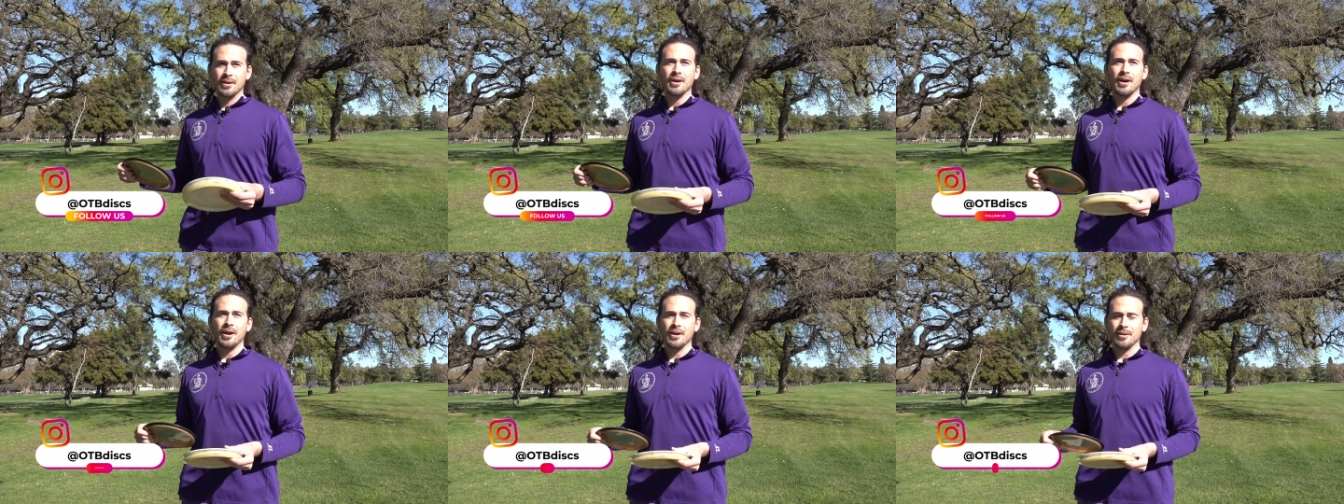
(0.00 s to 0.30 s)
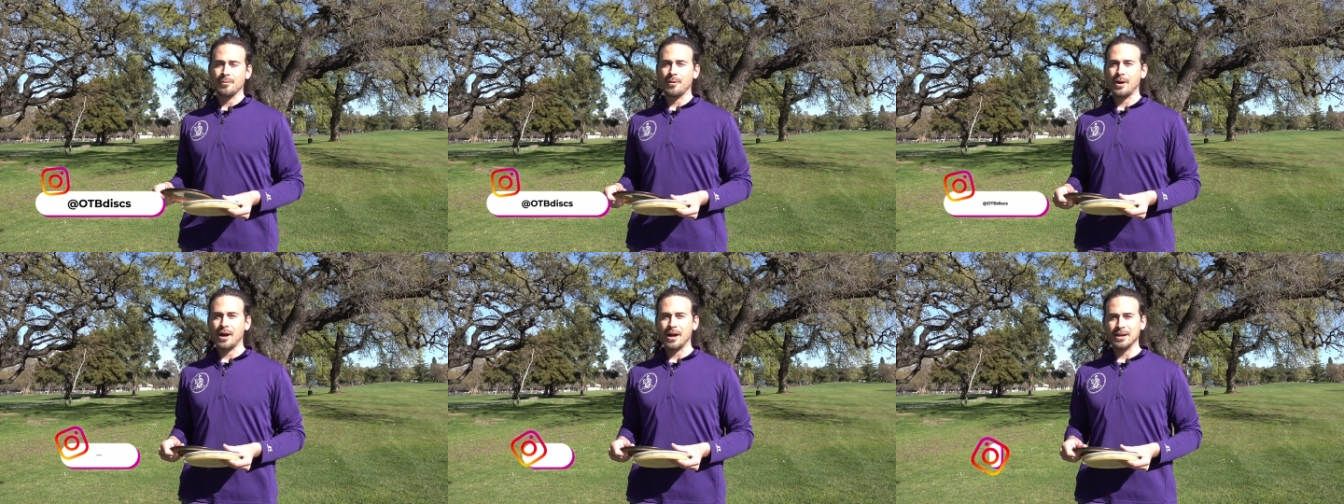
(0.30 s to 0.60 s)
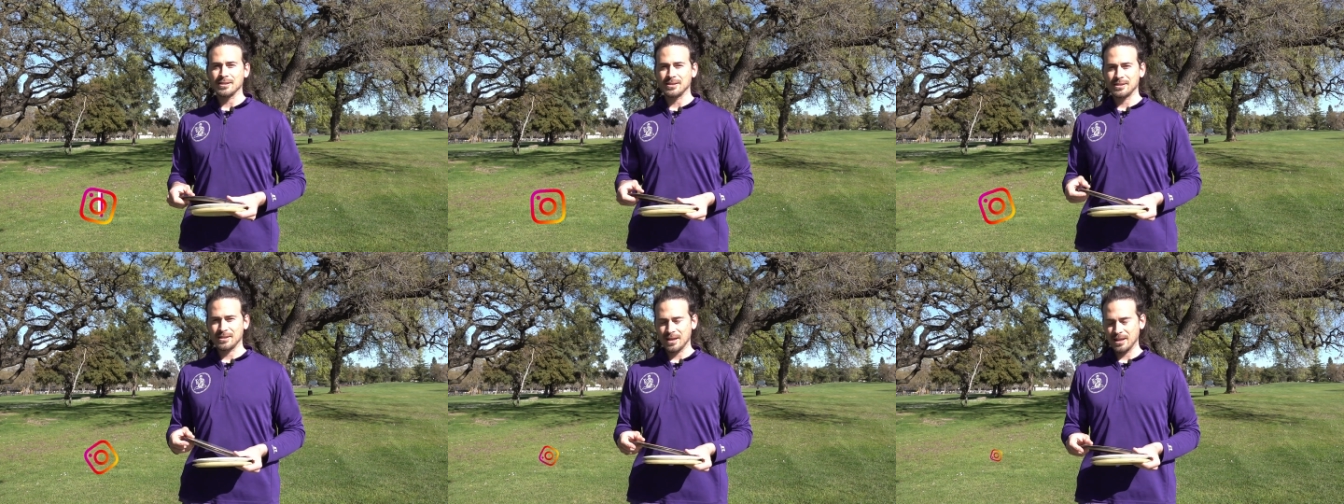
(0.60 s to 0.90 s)

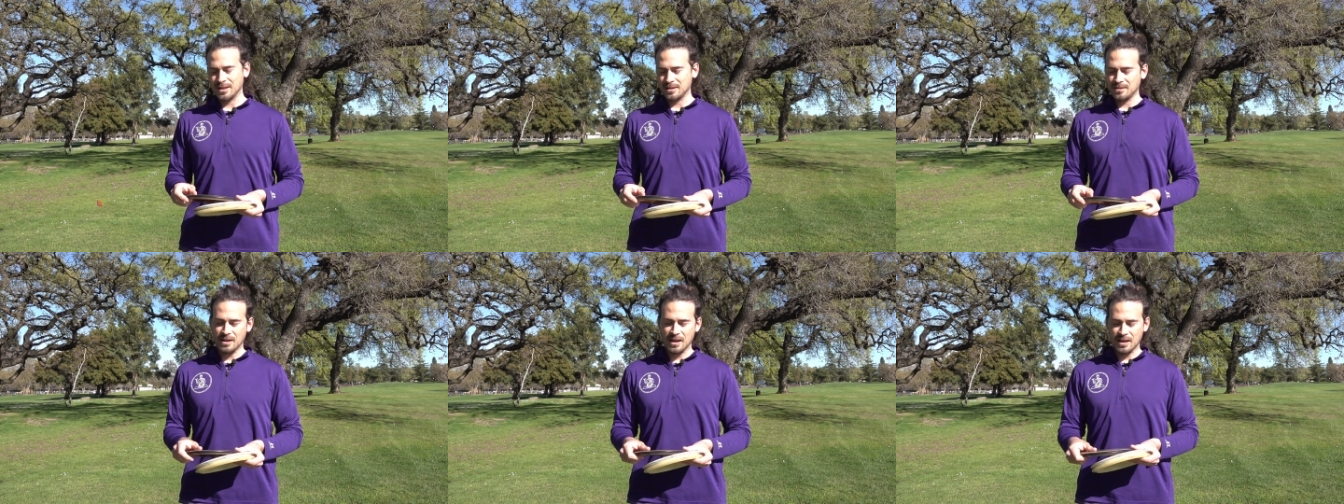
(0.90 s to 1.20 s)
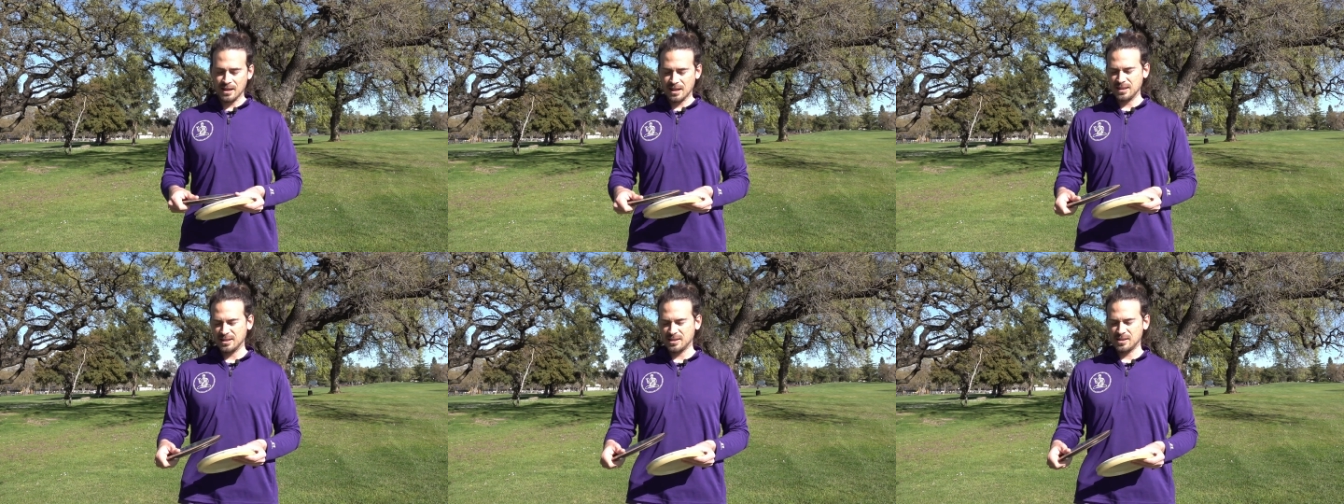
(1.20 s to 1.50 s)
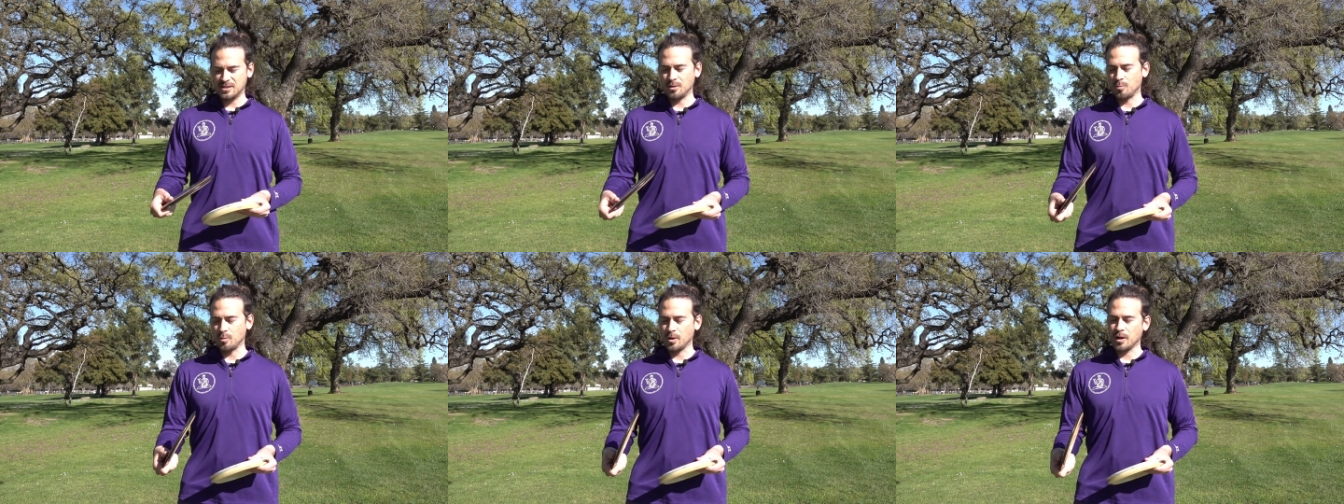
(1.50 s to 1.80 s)
Otherwise, it can
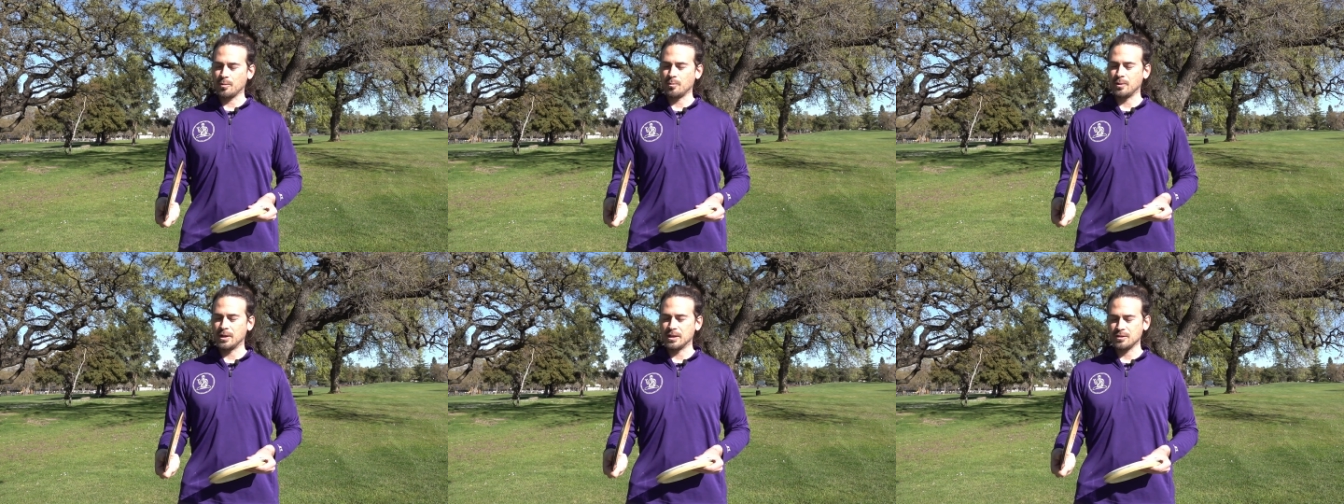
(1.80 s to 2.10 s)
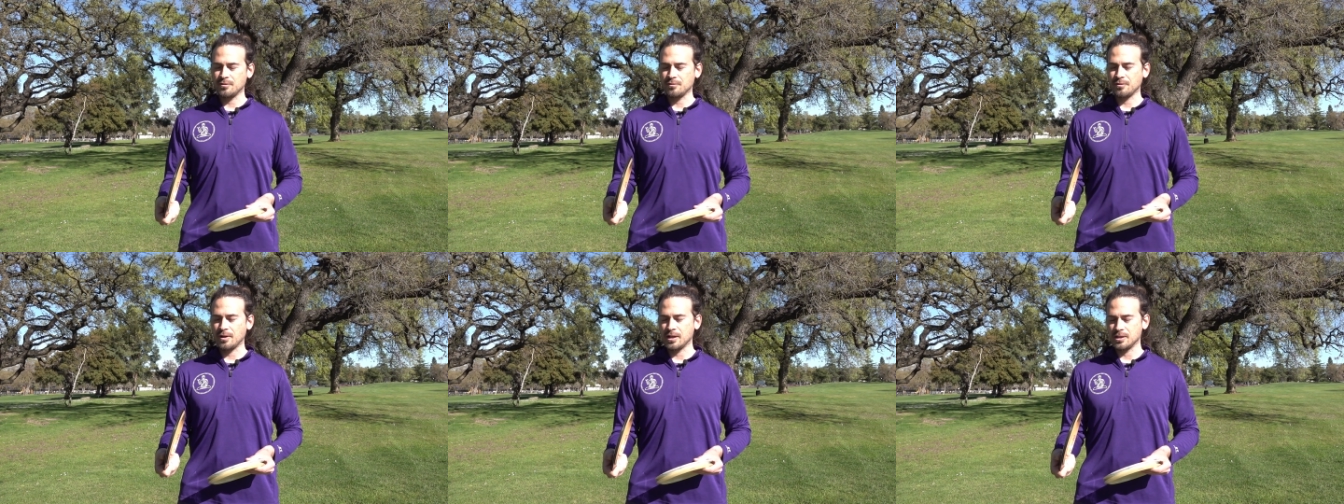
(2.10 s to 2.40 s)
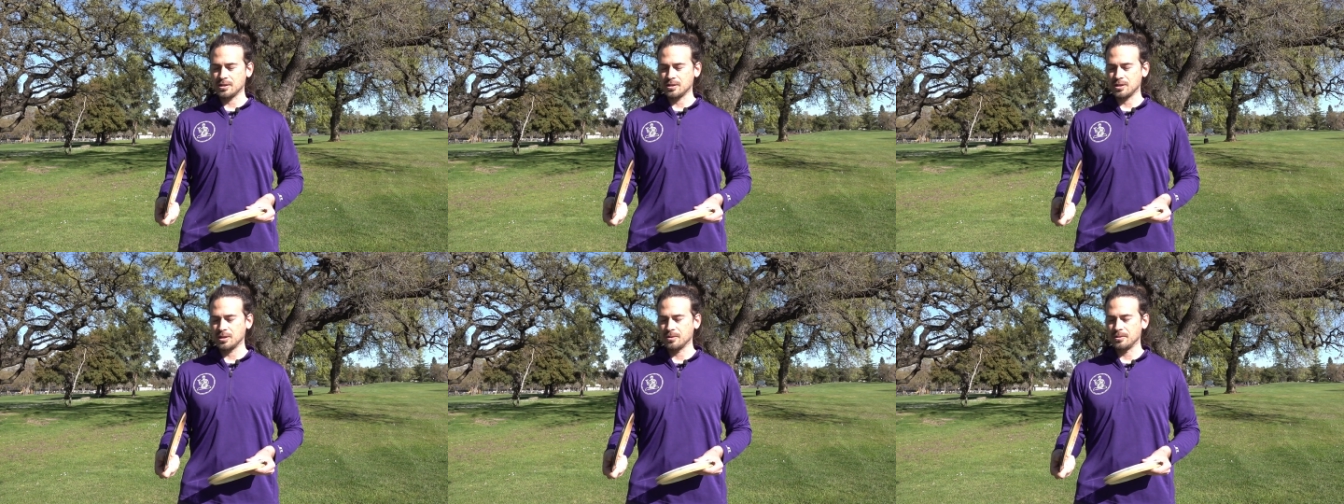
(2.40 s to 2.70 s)
still work when it's
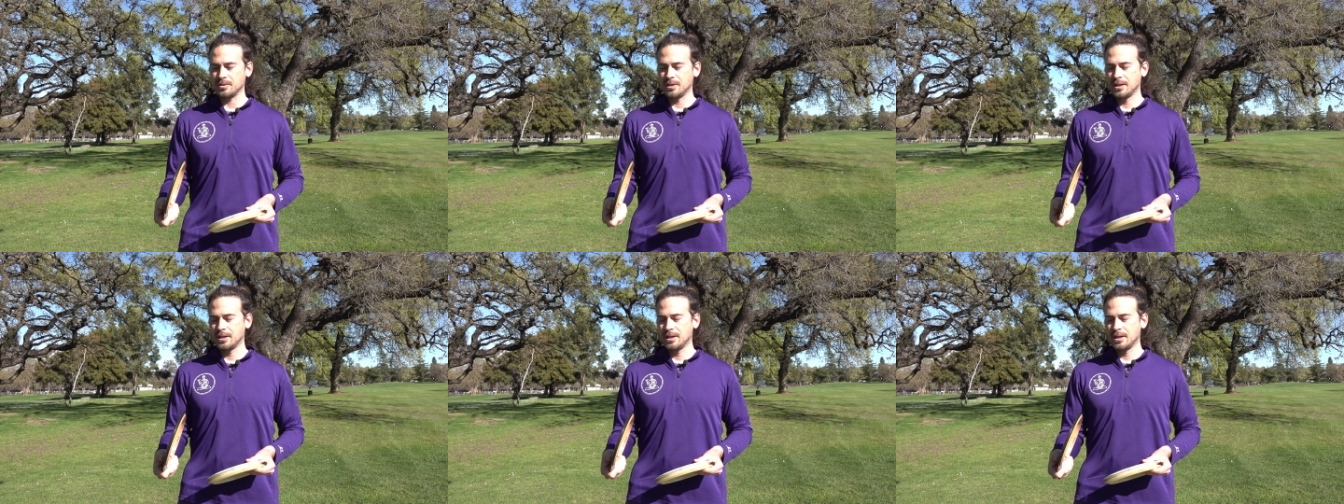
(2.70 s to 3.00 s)
fresh too.